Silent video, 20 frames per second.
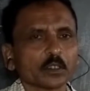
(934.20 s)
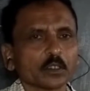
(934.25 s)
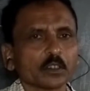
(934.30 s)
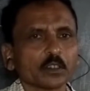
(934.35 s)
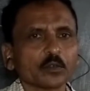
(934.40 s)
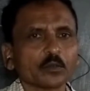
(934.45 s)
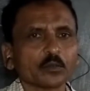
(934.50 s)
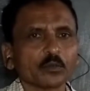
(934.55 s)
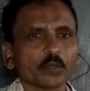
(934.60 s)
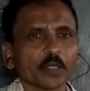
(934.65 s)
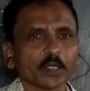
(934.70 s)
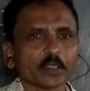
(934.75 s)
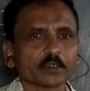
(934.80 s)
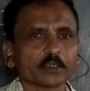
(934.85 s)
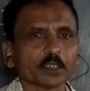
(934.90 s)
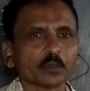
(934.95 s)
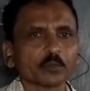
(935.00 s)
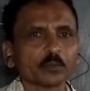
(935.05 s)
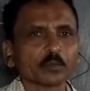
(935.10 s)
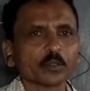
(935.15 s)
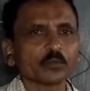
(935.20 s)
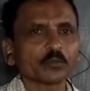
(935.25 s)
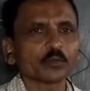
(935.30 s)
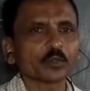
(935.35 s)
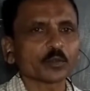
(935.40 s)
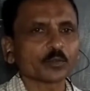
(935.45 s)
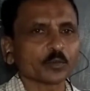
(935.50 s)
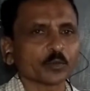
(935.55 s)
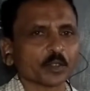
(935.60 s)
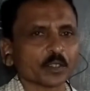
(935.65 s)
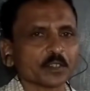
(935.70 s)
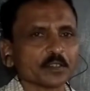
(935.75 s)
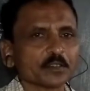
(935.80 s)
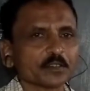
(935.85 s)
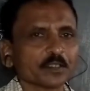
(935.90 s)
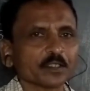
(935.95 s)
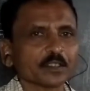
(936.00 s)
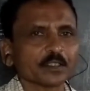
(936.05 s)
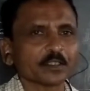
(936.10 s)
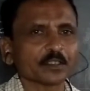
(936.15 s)
Give example for
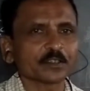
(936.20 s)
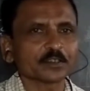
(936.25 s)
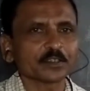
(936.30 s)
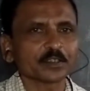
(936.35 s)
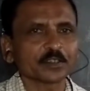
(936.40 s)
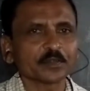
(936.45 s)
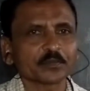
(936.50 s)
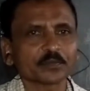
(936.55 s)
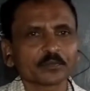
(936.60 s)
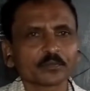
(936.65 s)
potential energy.